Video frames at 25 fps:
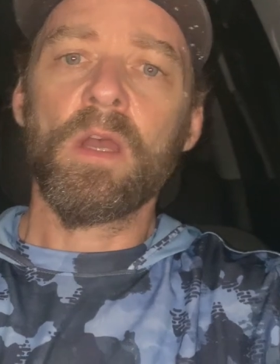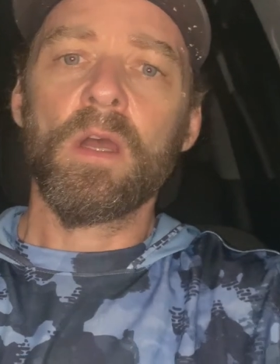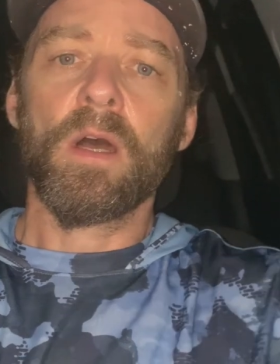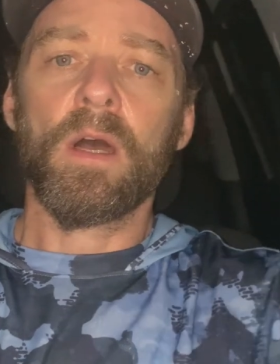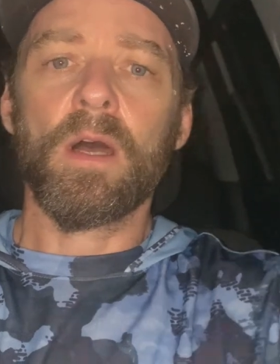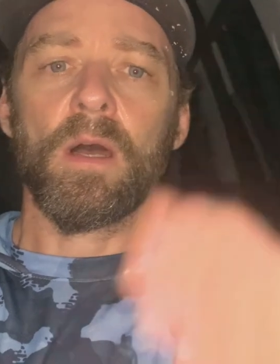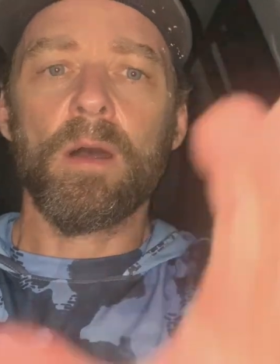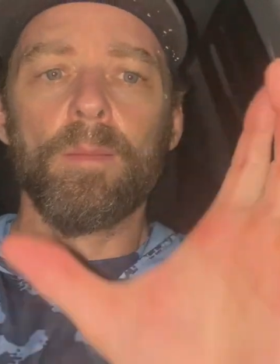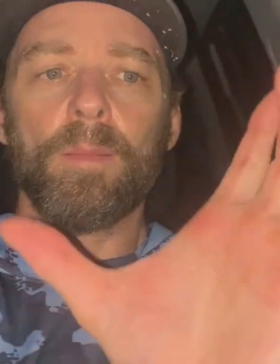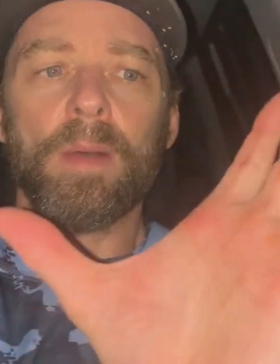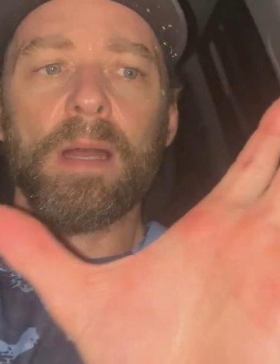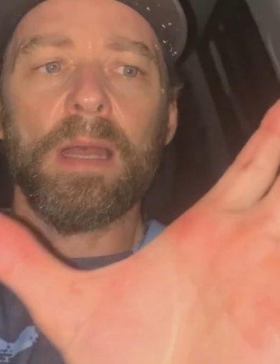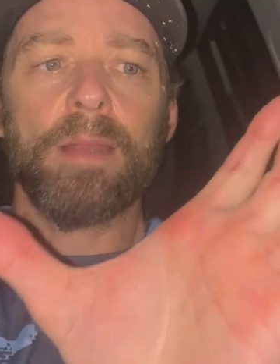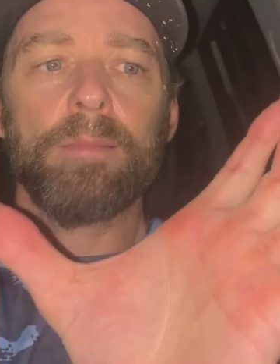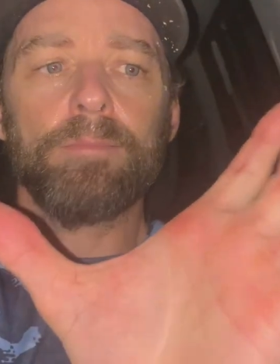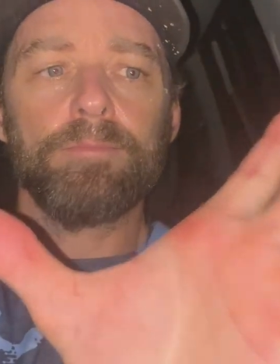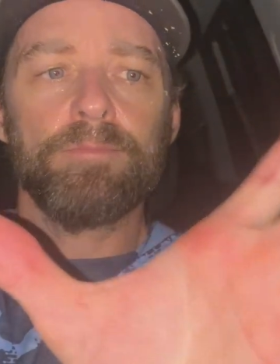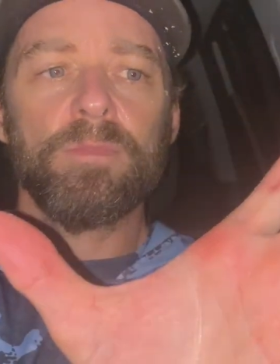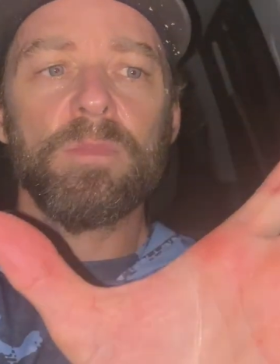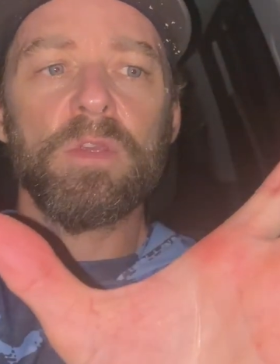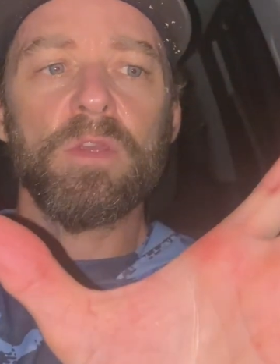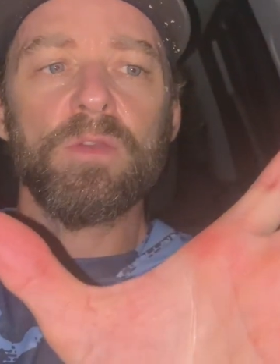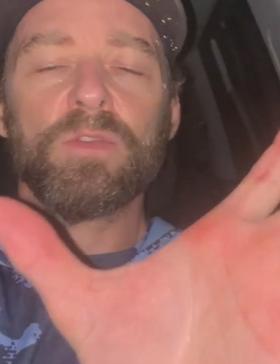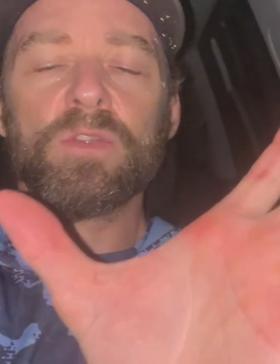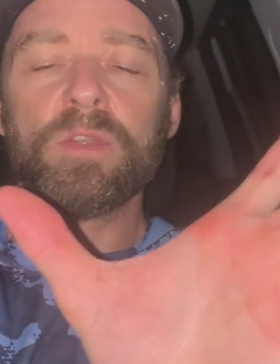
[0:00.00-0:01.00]
I
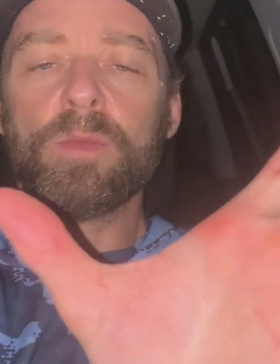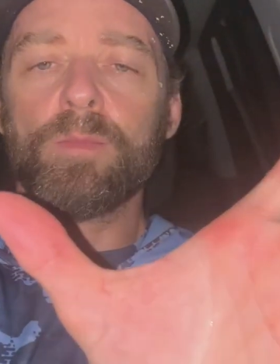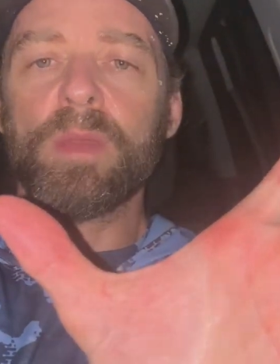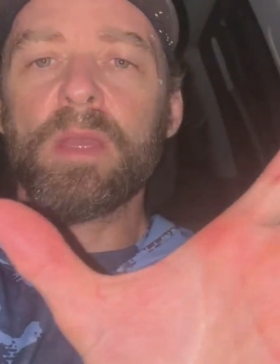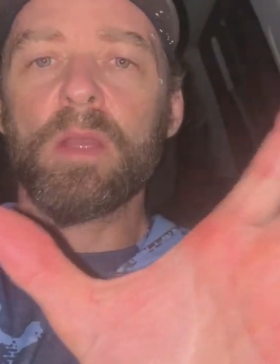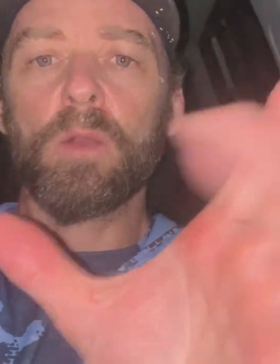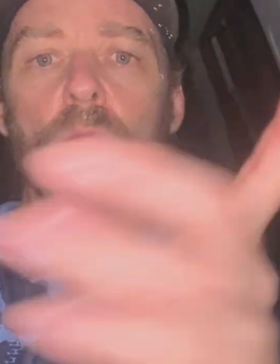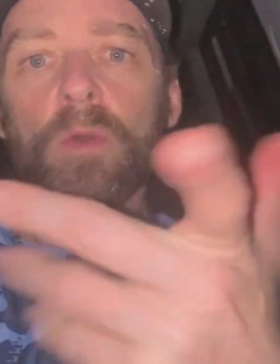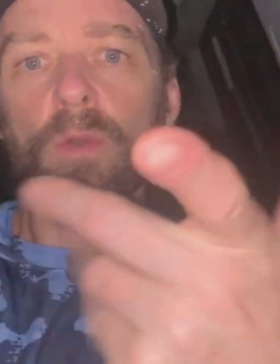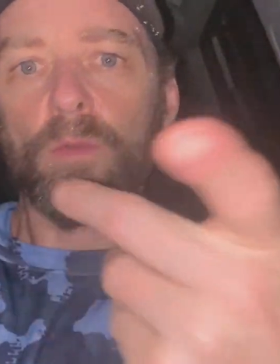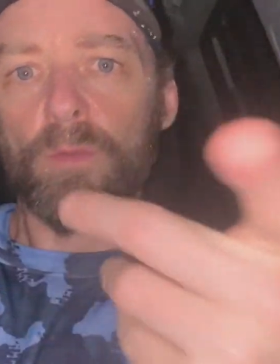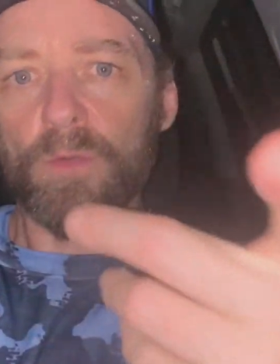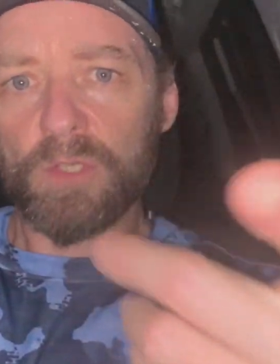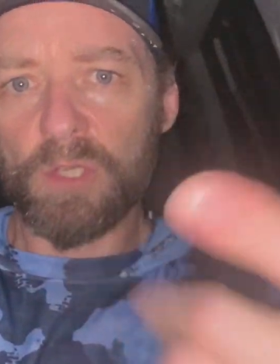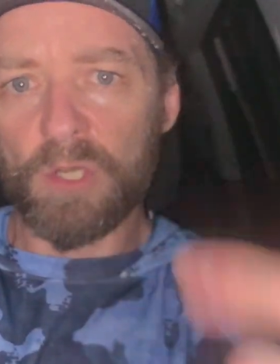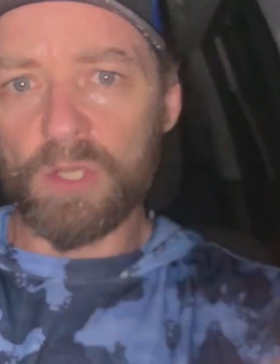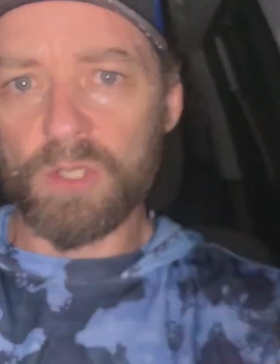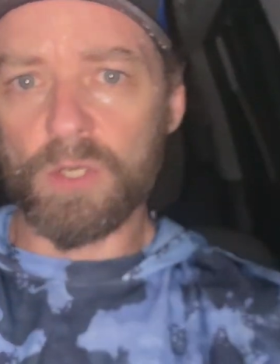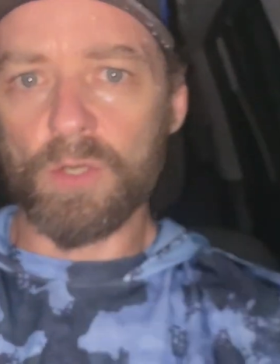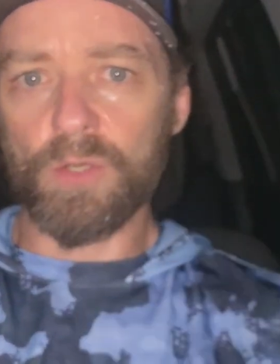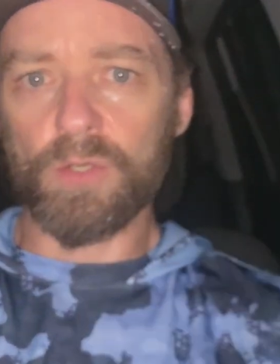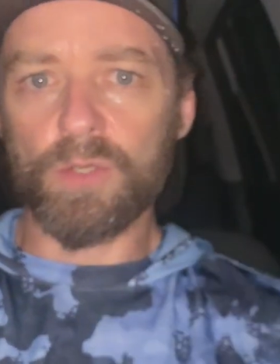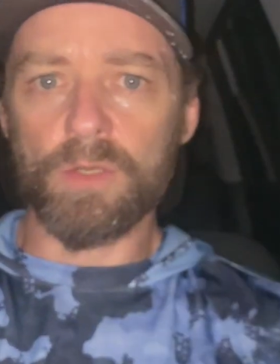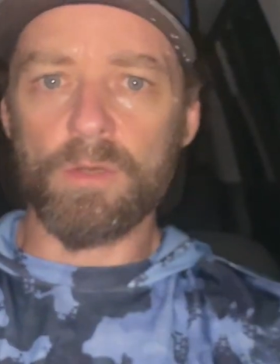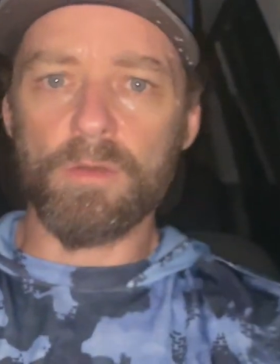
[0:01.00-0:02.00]
used the big one, which I
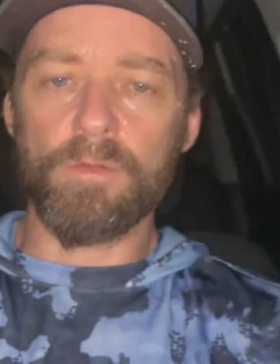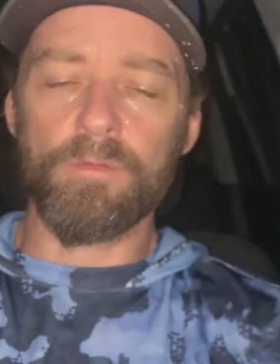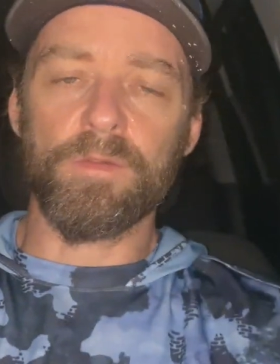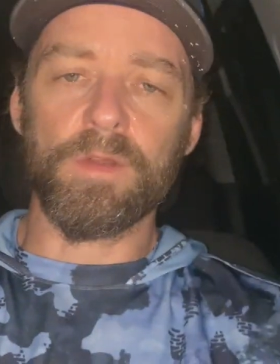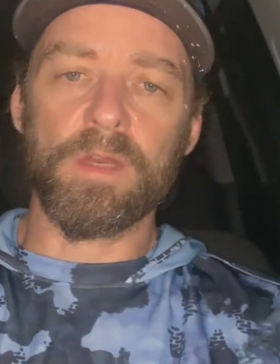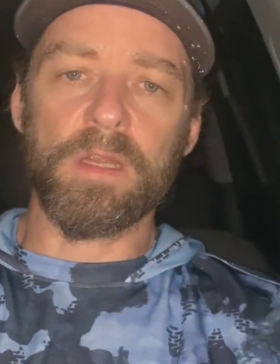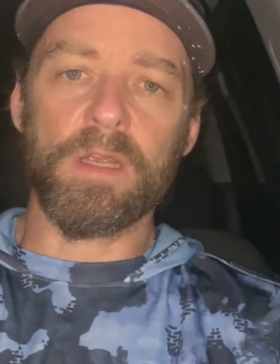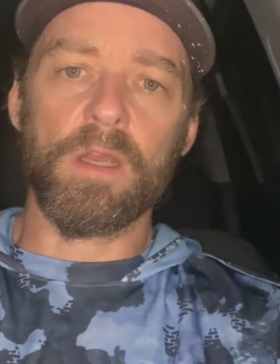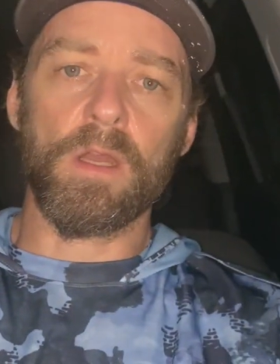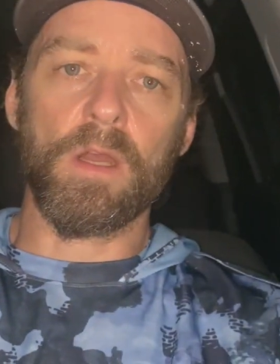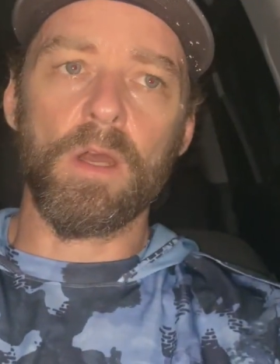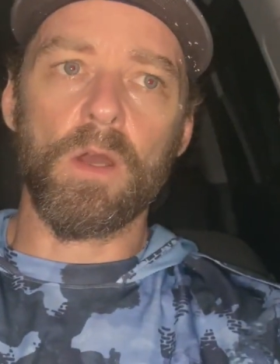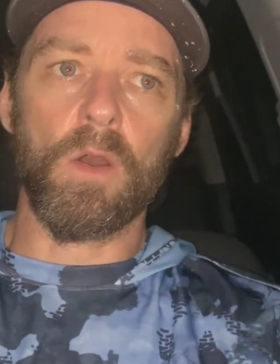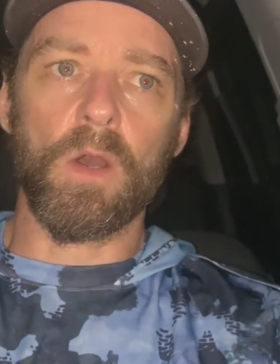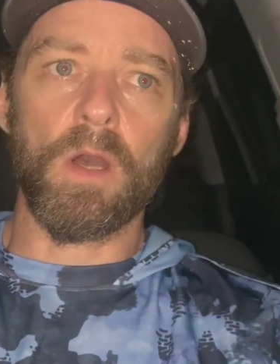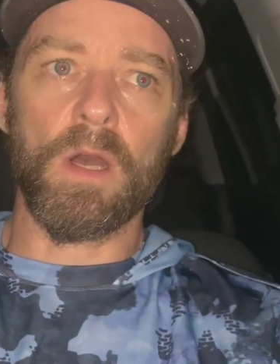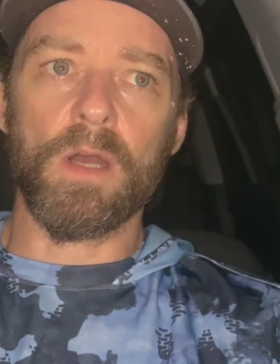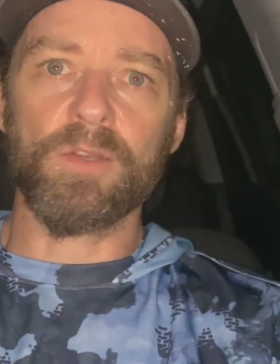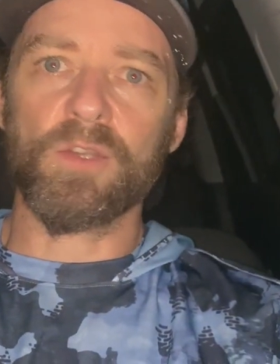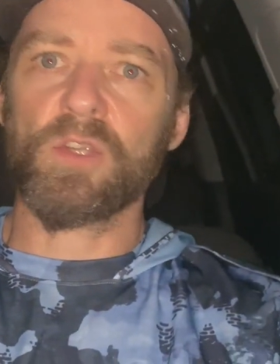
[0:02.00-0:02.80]
showed you in the video,